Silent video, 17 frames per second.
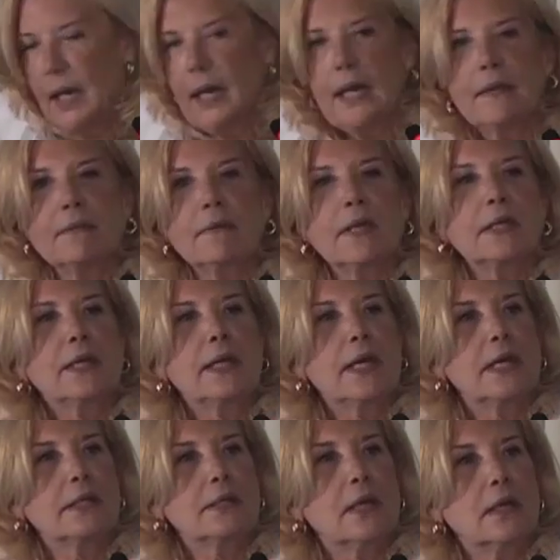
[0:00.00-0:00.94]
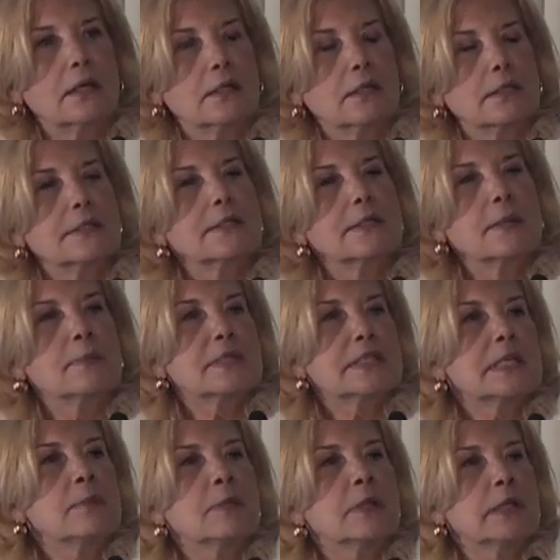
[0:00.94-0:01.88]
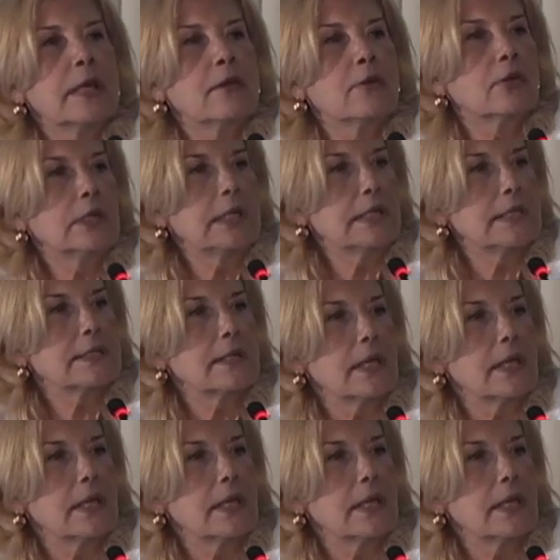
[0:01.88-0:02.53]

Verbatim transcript: and that had uh, some similarities